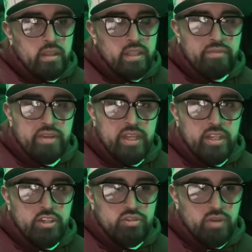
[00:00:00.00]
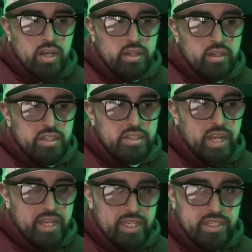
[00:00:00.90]
Living in a truck is
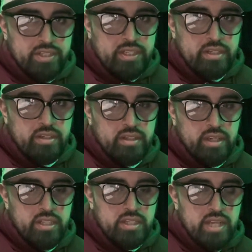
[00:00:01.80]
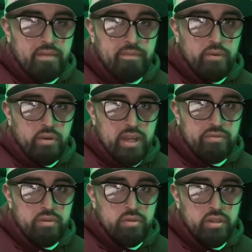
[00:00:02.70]
not easy. It's not for
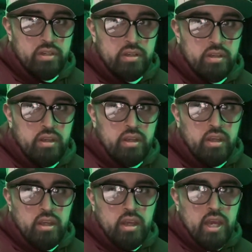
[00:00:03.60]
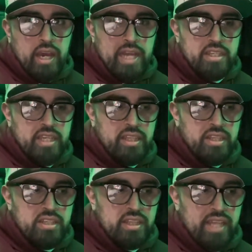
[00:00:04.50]
everyone. I'd say
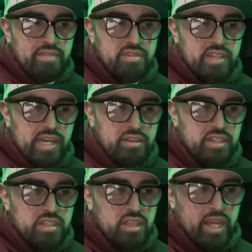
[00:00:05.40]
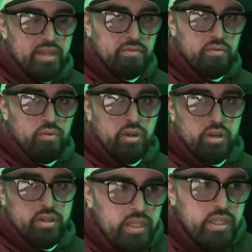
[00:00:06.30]
this lifestyle, this line of
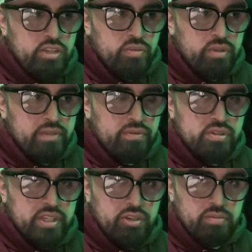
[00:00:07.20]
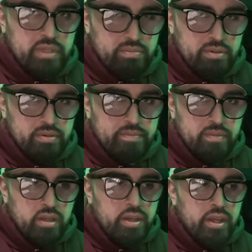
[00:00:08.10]
work is really for single people.
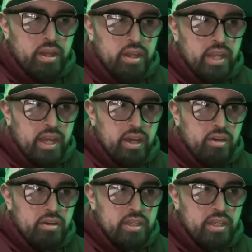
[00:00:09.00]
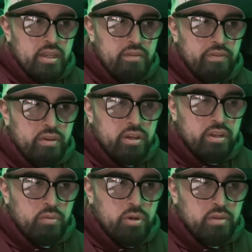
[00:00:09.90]
Now, if you're going to
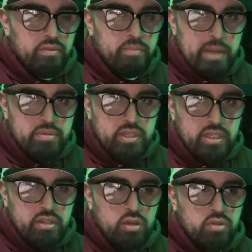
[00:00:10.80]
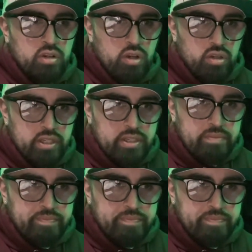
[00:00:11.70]
work for Pepsi, Coca-Cola,